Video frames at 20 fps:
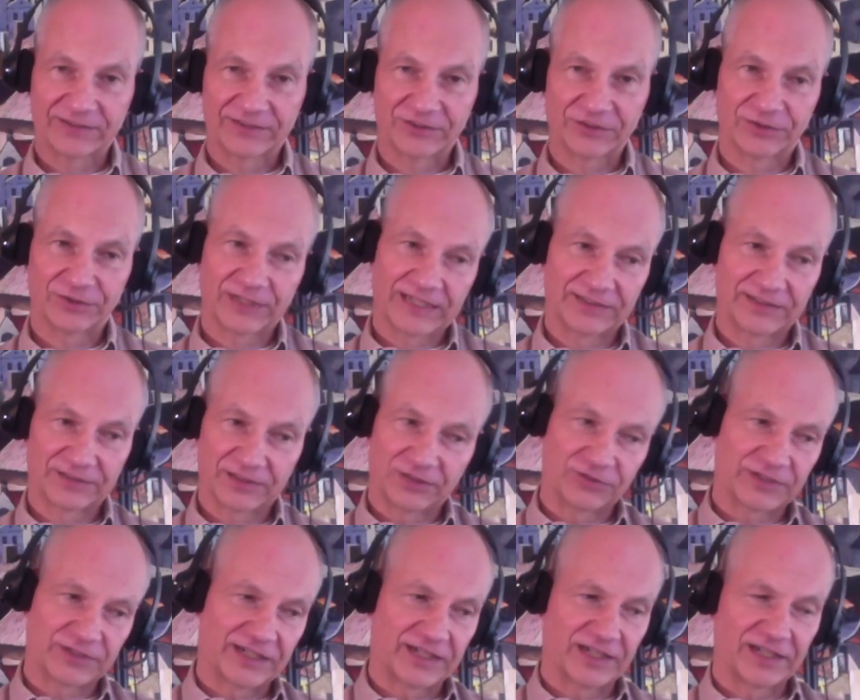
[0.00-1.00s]
So you can,
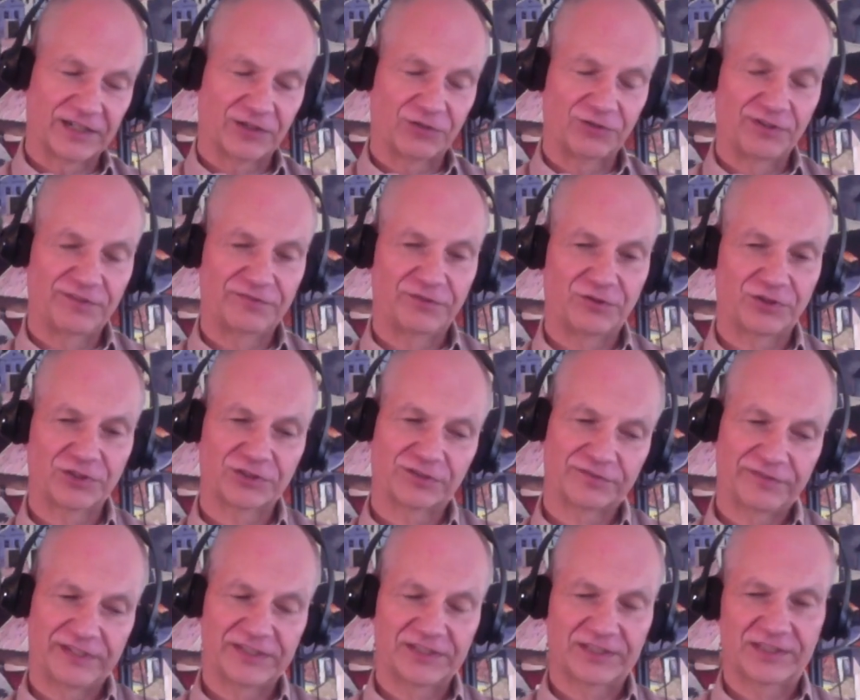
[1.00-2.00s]
I only focus on
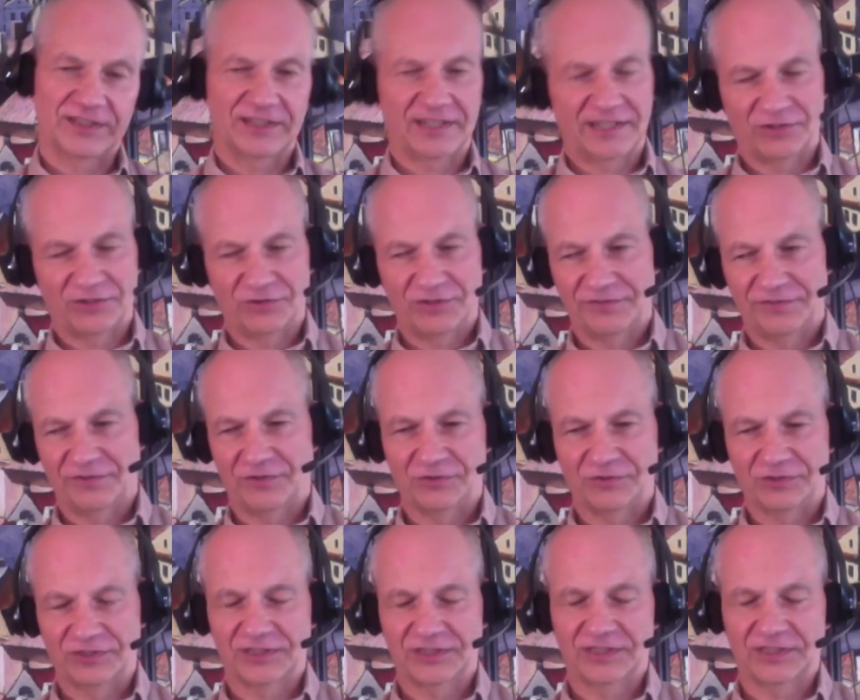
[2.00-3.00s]
physical, I only
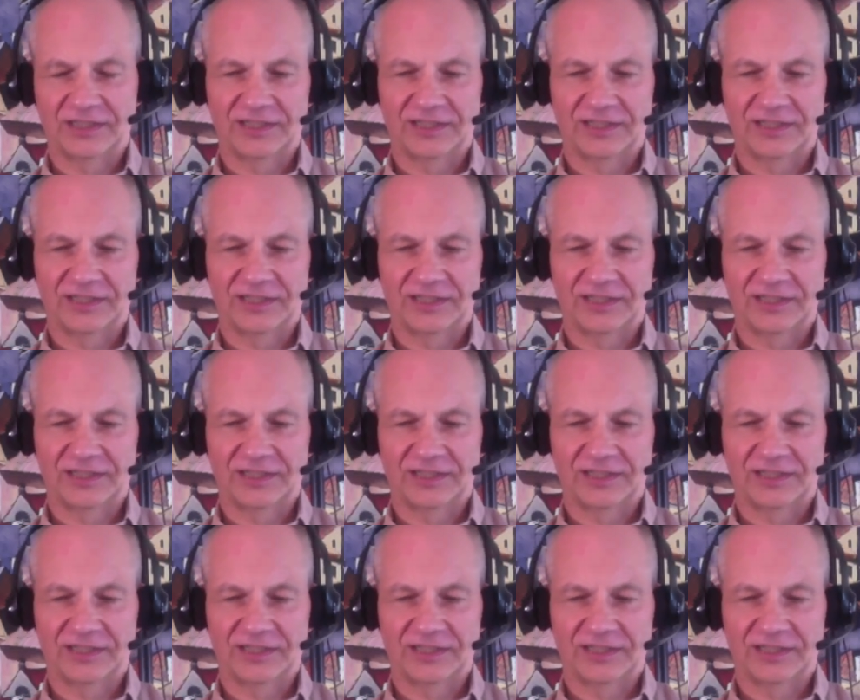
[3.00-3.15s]
focusing